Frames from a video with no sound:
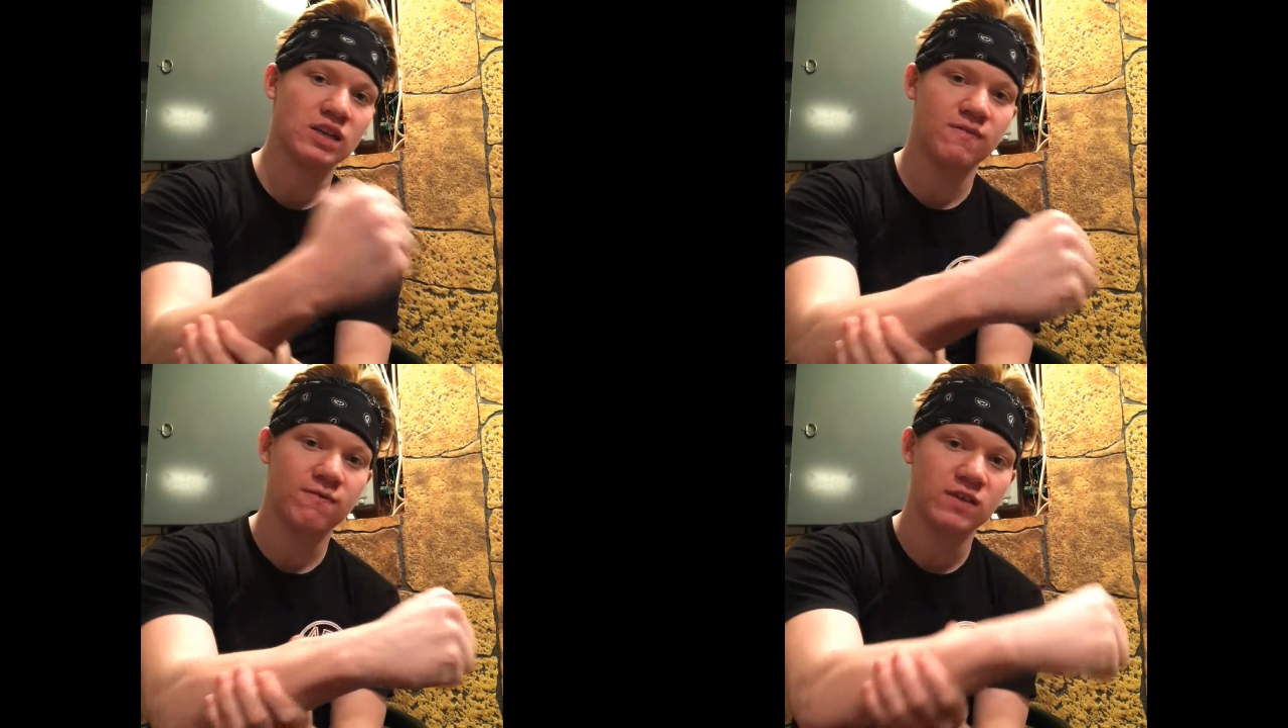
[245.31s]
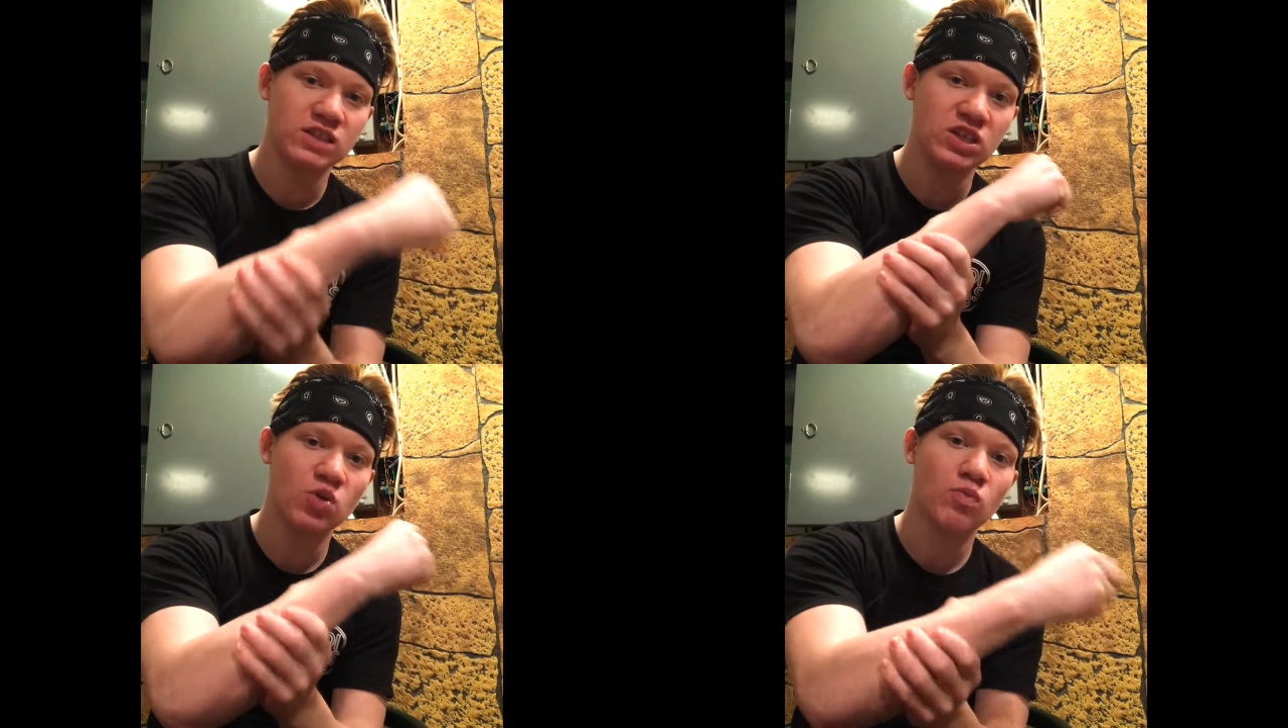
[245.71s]
I
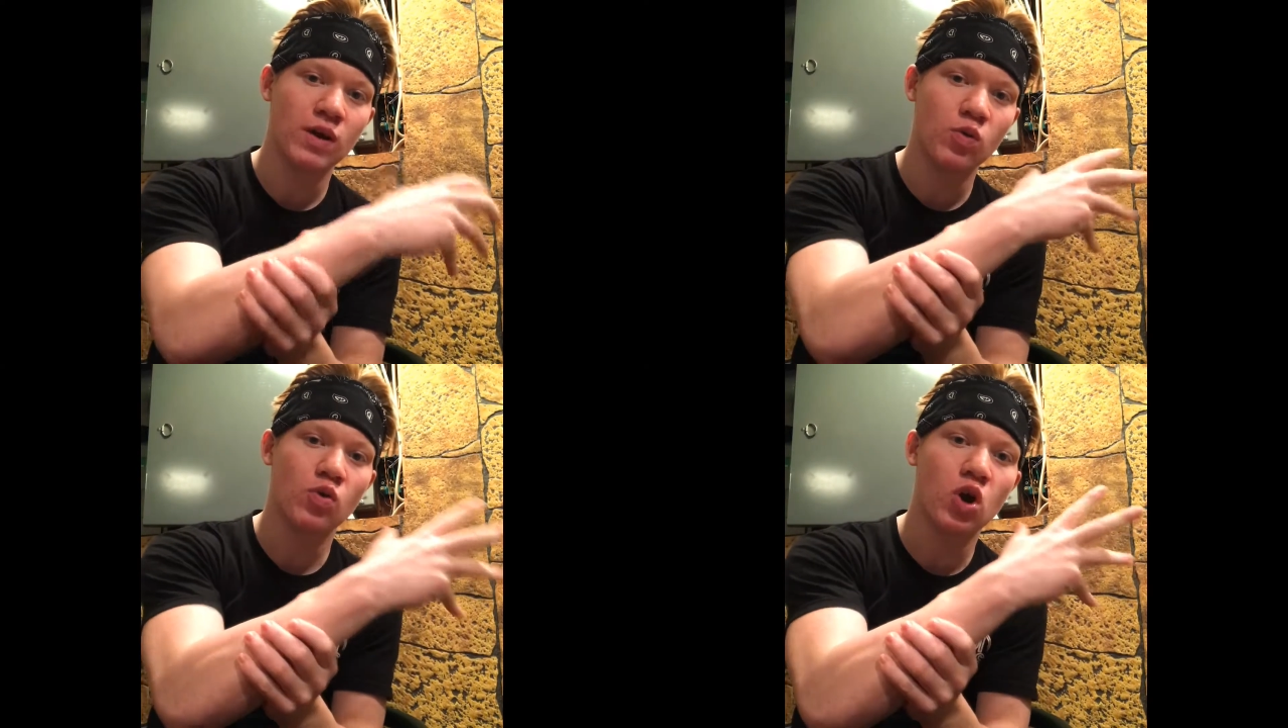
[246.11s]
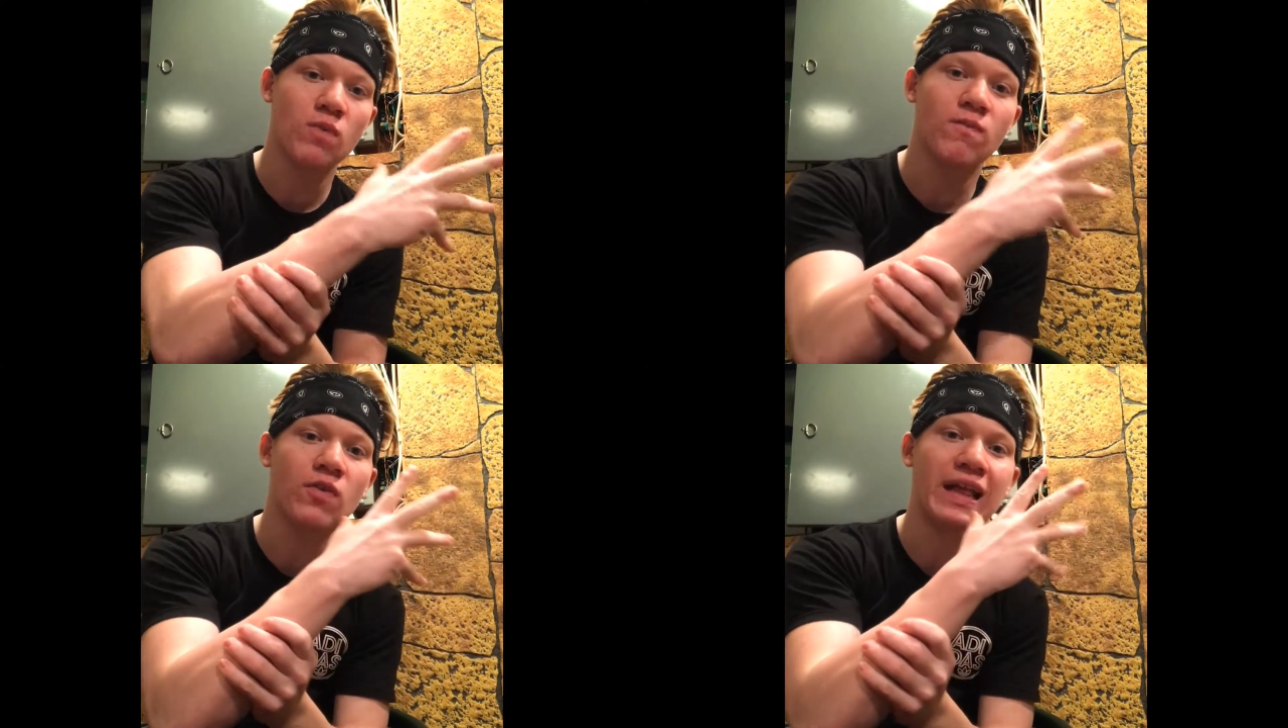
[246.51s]
physioed my own
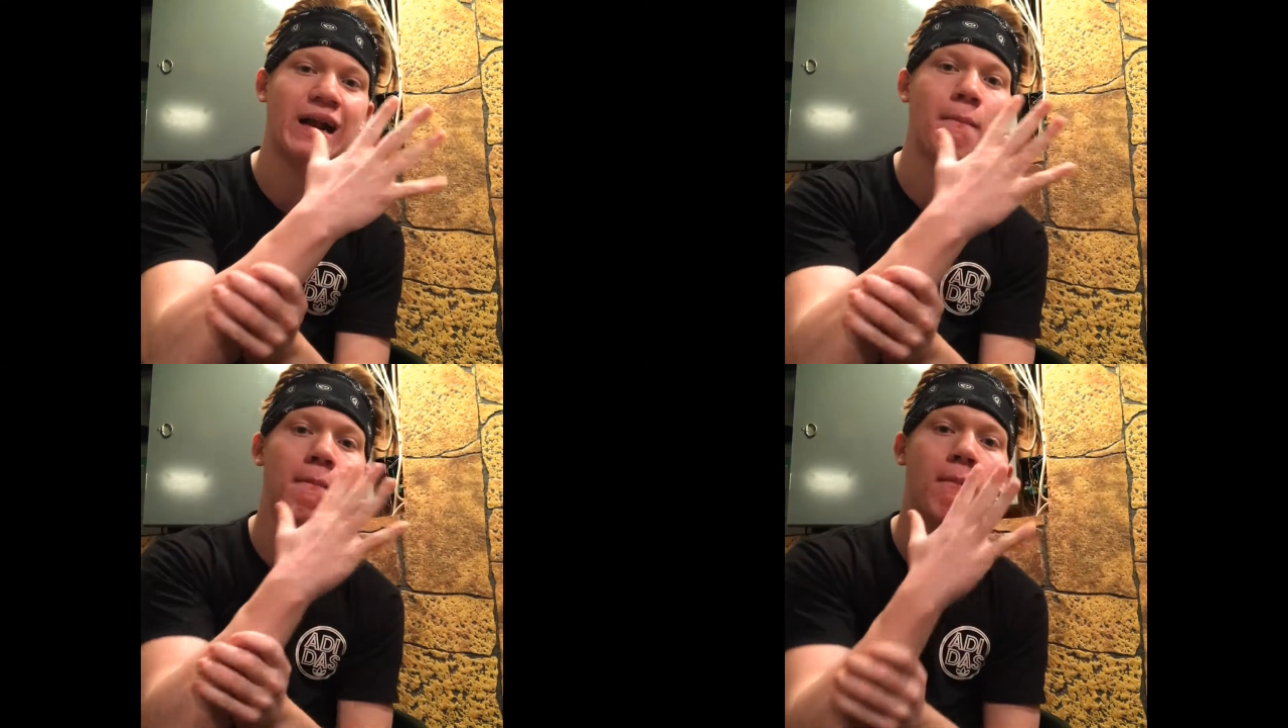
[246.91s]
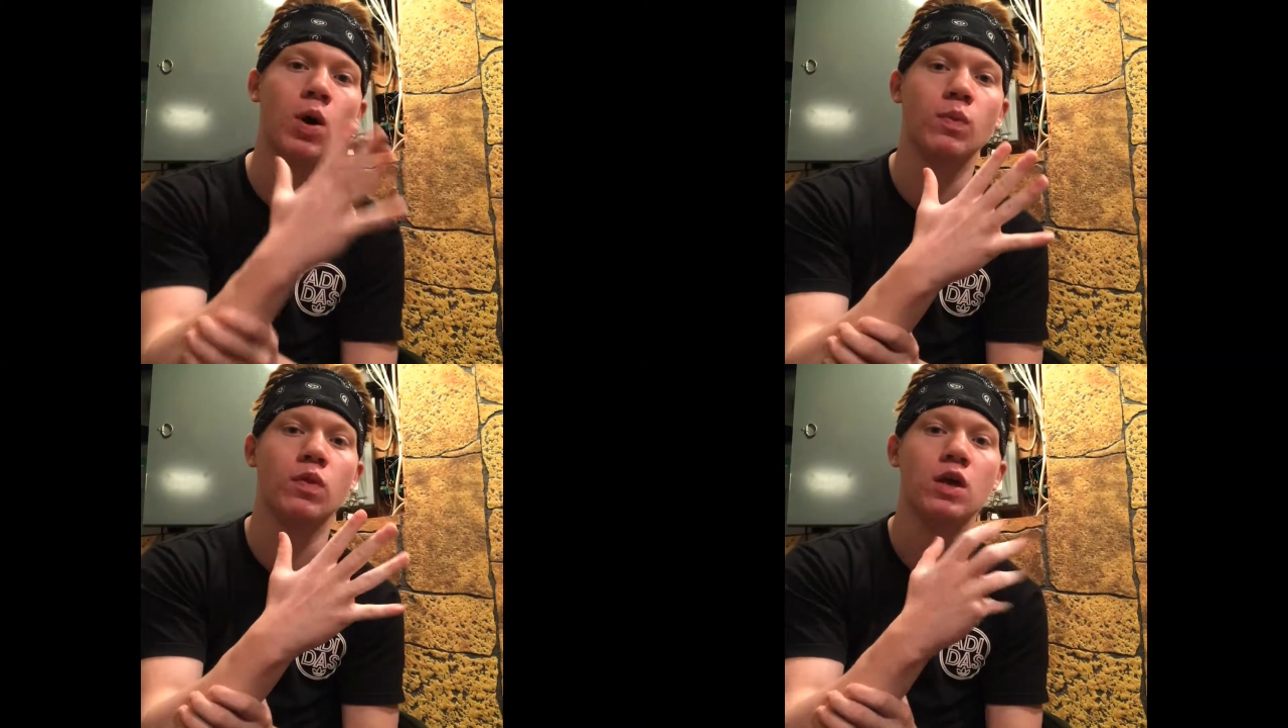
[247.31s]
arm for like a
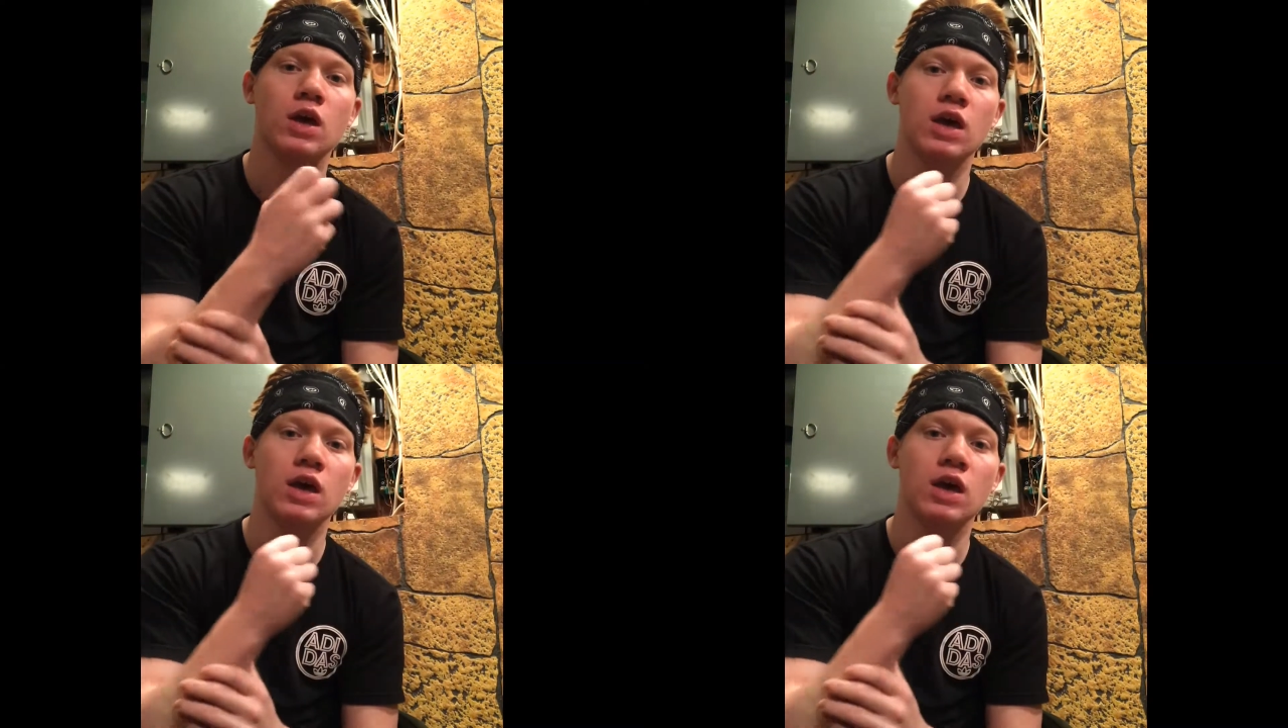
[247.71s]
month